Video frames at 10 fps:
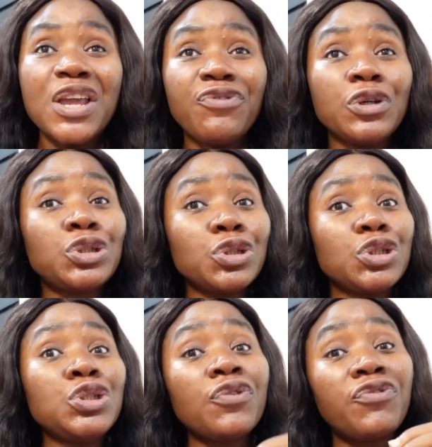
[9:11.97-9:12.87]
if you should
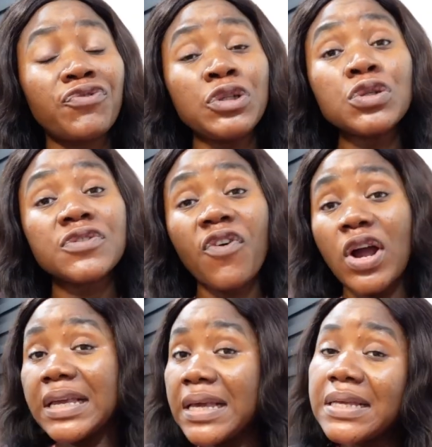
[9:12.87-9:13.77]
use
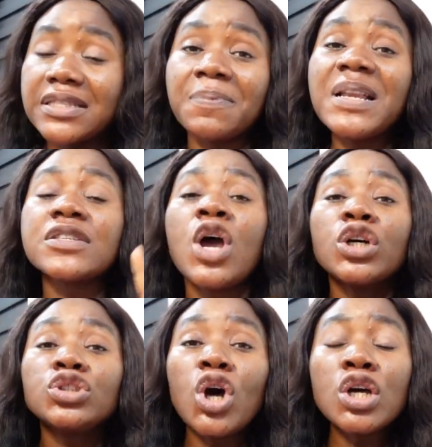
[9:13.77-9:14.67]
for kids.
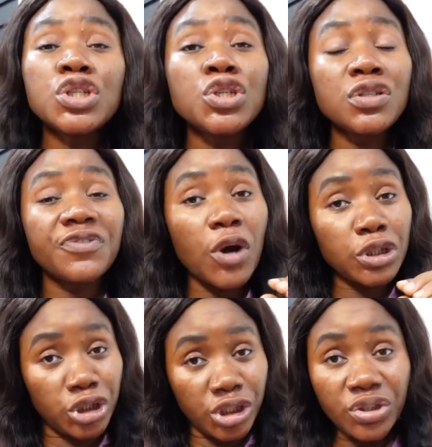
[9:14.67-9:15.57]
Please don't use for
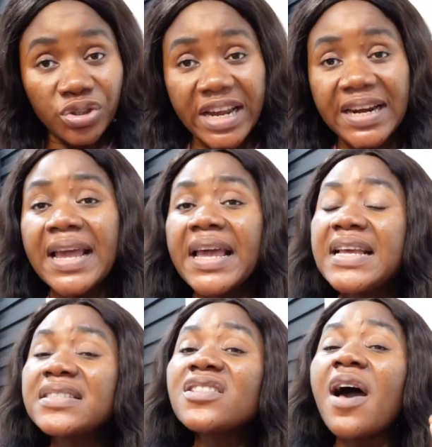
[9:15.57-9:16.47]
children.
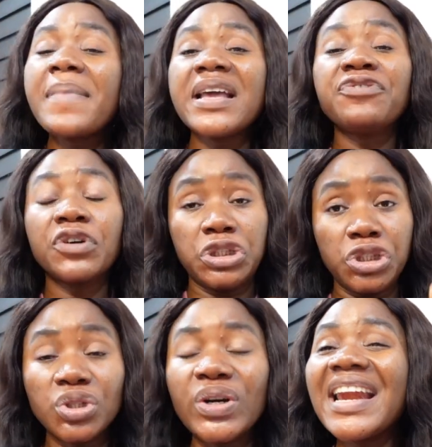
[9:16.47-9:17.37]
It's not meant for
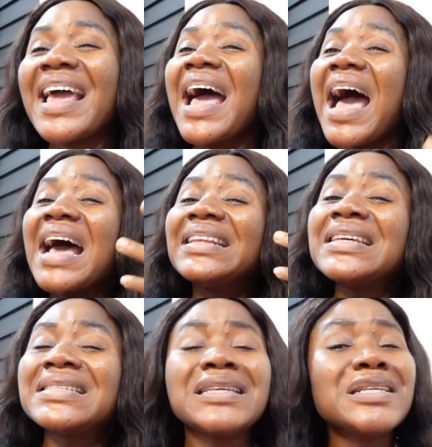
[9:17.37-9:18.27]
children. And
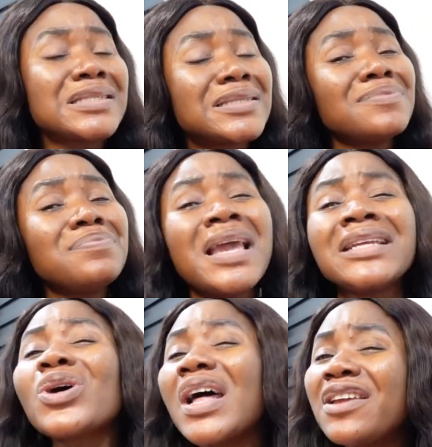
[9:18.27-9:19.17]
this is
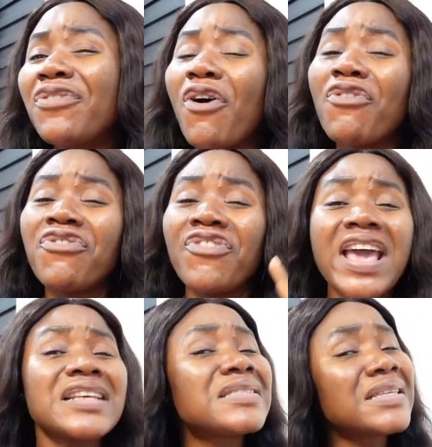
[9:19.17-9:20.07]
majorly for
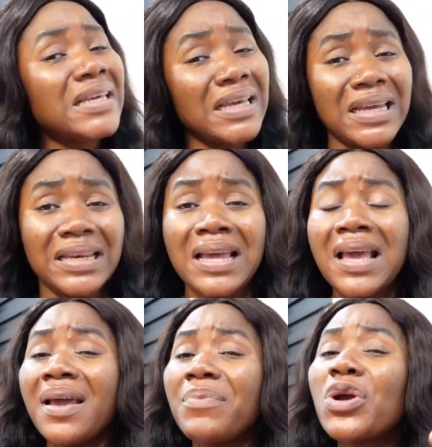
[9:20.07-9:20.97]
fair skin,
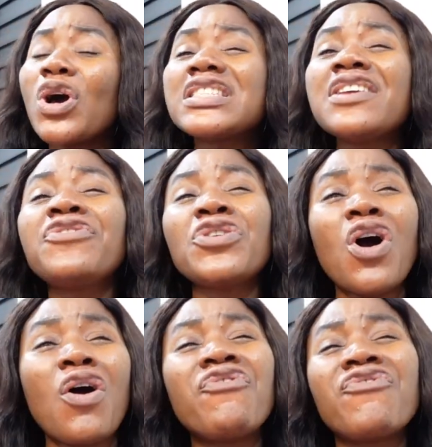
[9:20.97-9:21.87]
because if
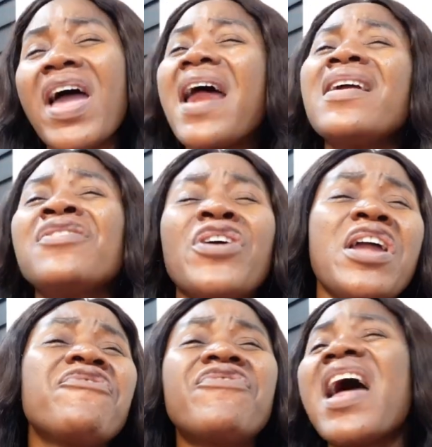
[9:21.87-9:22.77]
you're
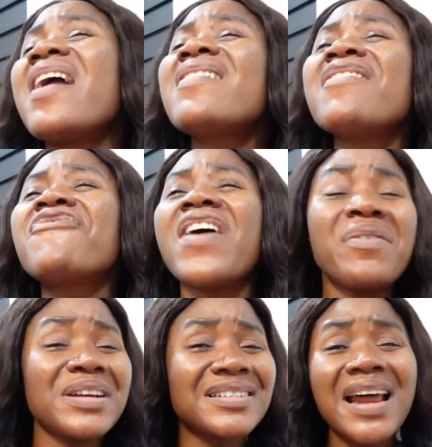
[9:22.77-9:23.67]
a very,
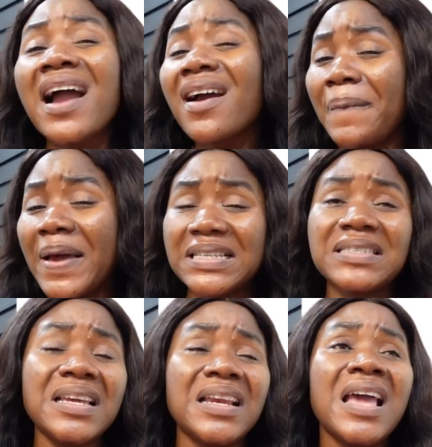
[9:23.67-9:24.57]
very dark
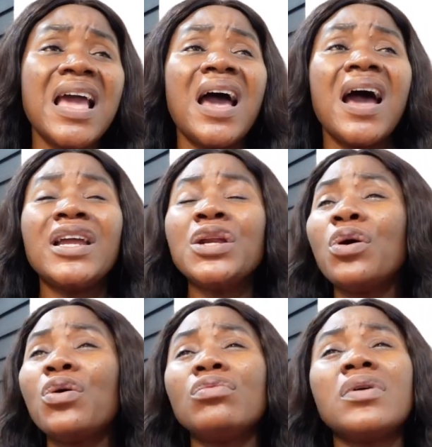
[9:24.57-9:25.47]
person, you
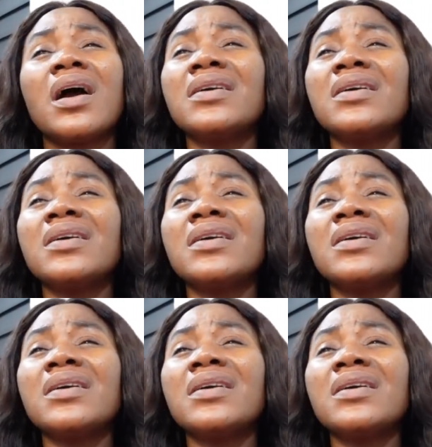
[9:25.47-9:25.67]
know,